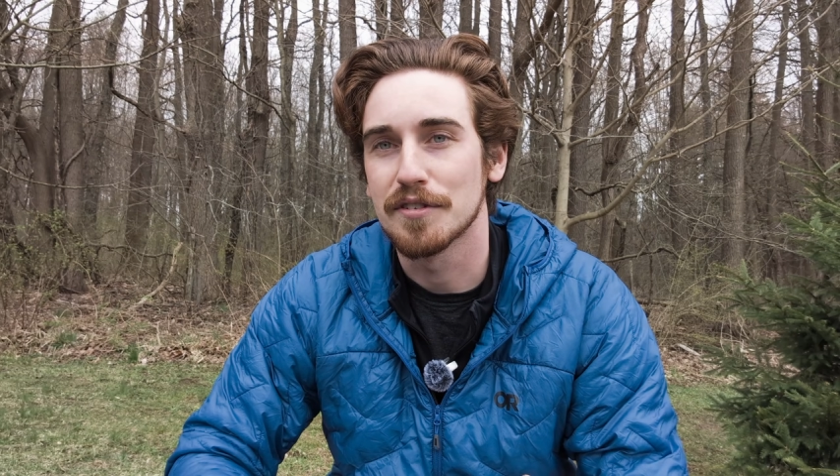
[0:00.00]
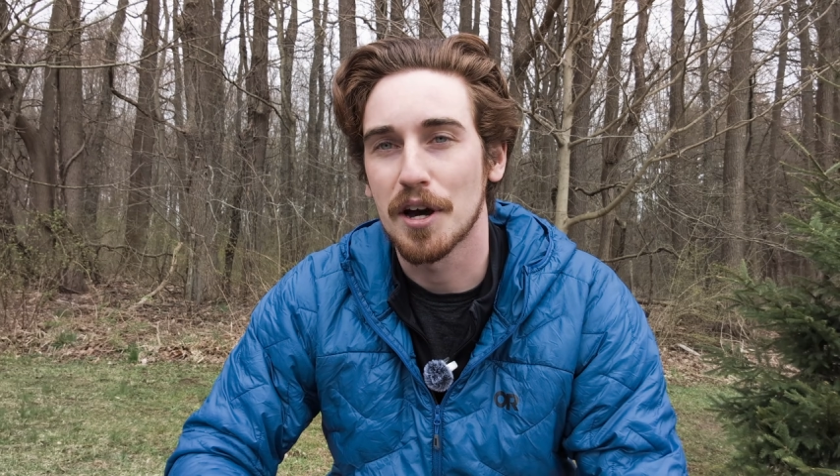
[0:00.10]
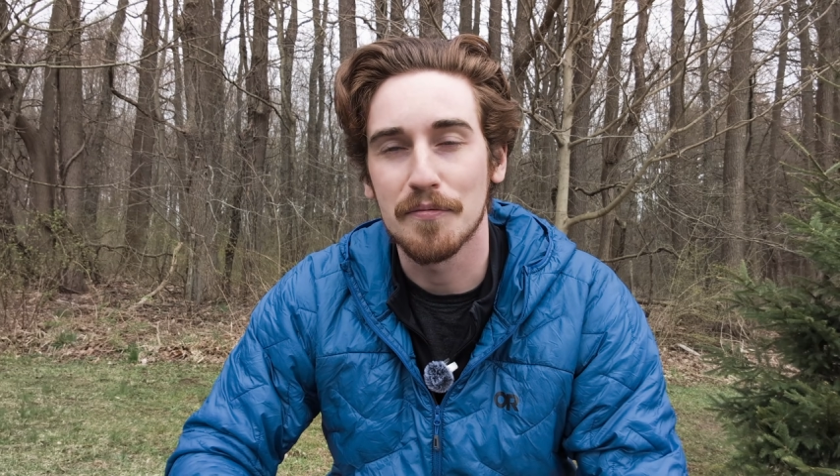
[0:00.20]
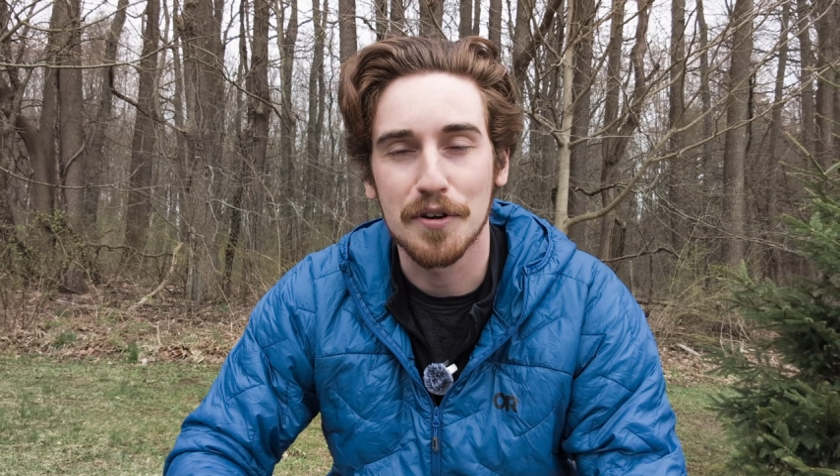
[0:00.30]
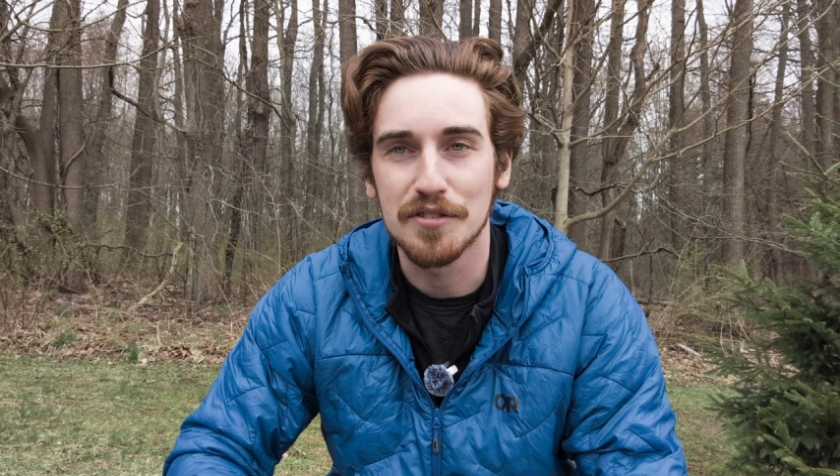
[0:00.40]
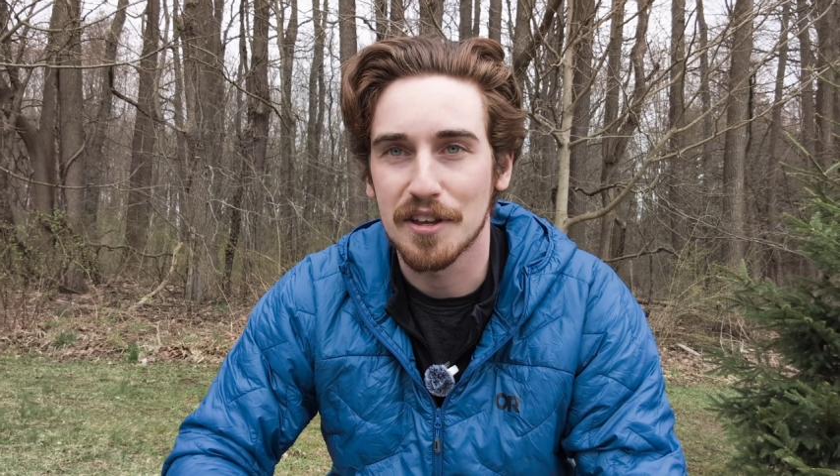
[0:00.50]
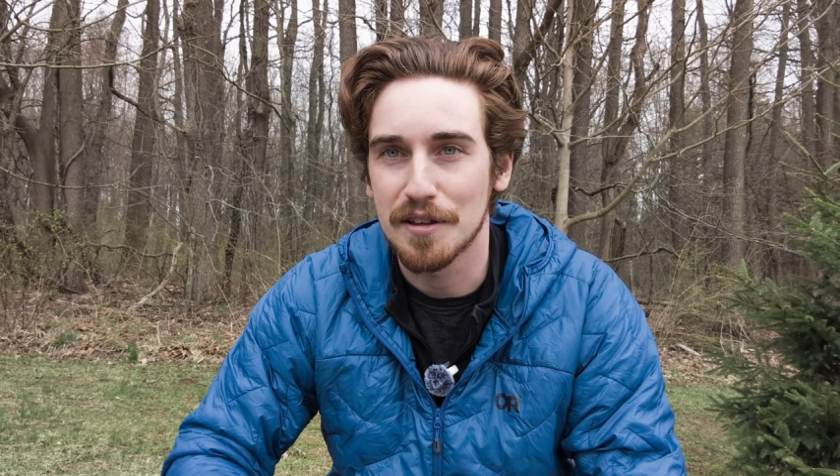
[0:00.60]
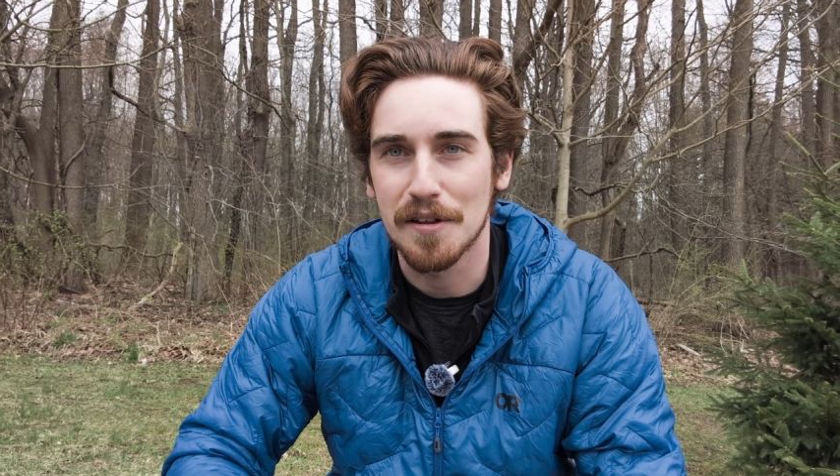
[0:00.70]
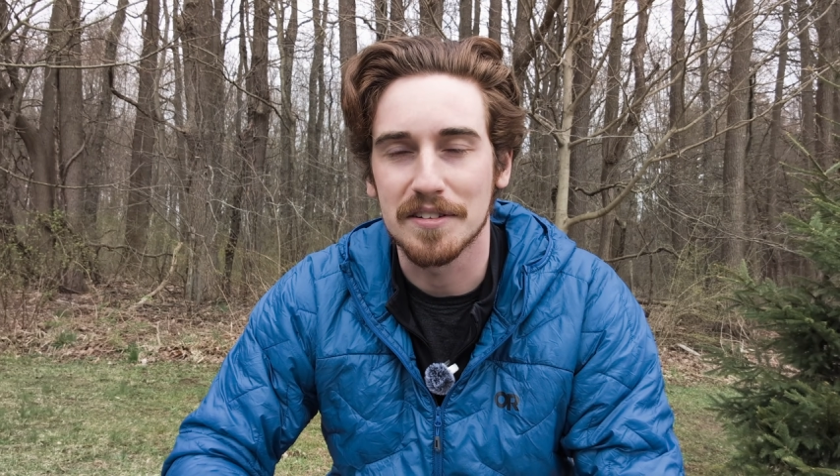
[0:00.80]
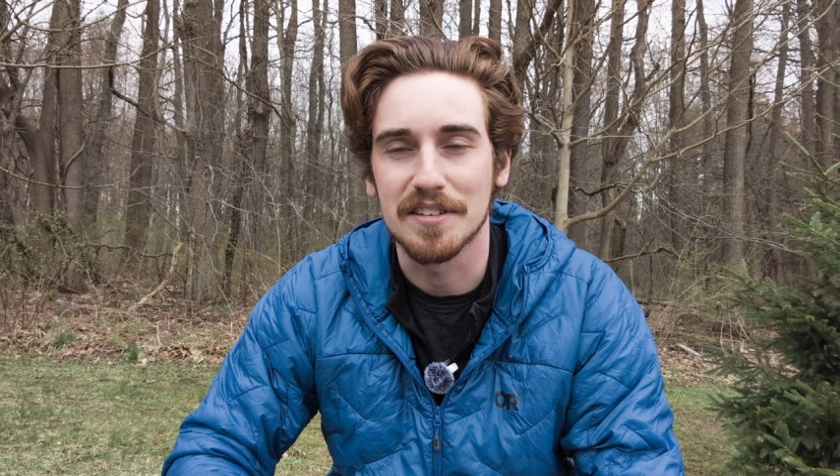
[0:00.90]
comforts that
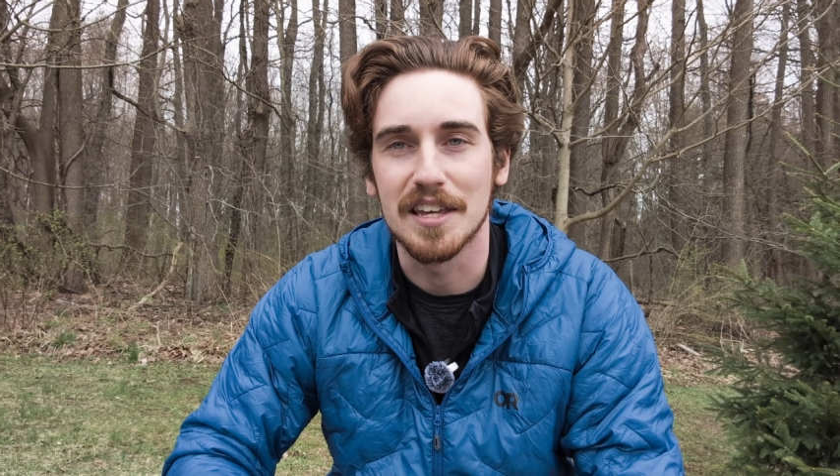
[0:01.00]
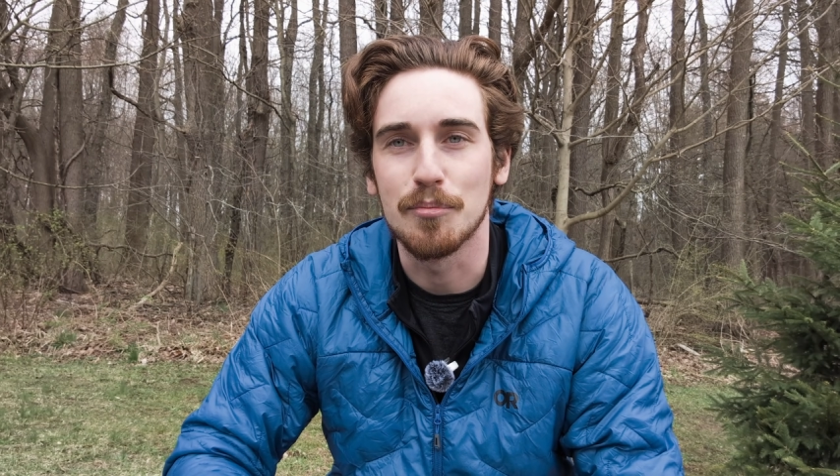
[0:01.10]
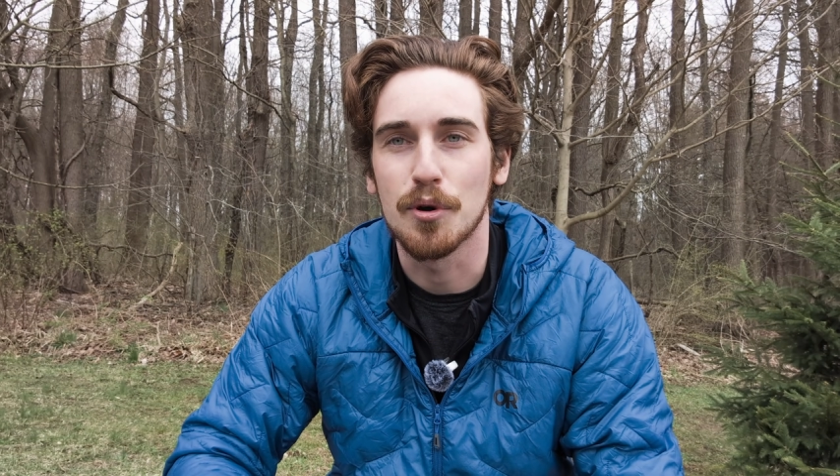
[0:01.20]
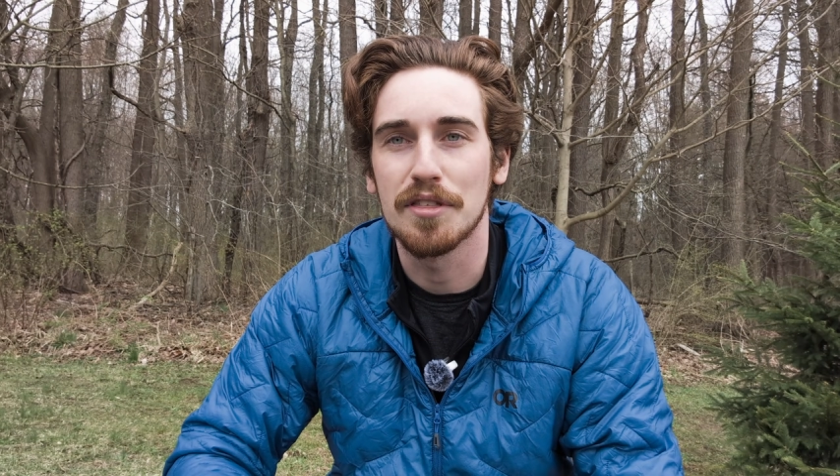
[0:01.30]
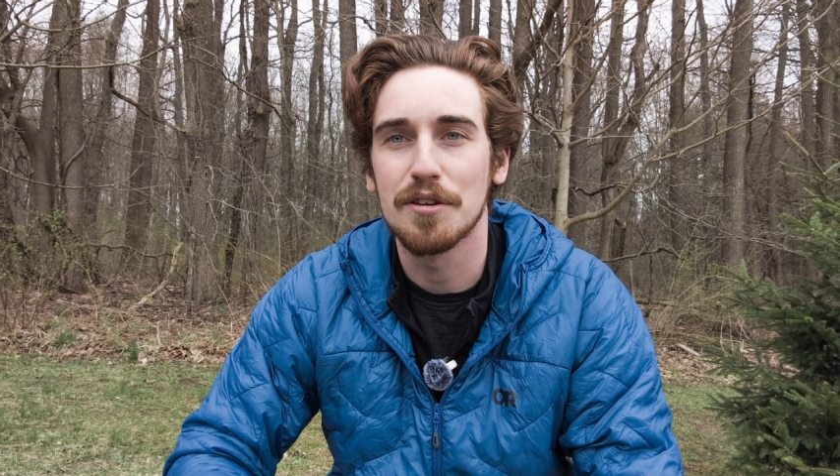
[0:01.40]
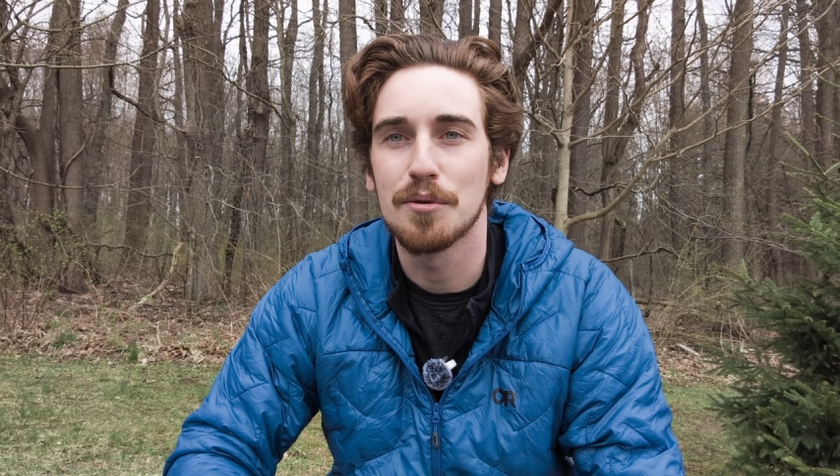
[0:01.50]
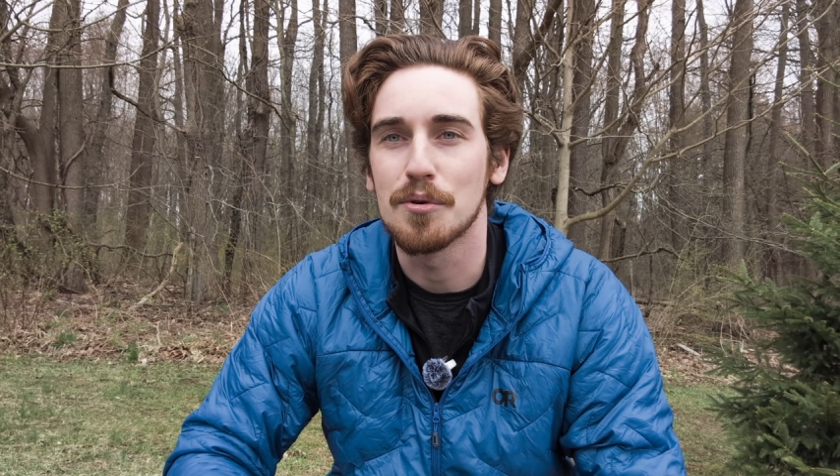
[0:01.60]
you like to keep with you,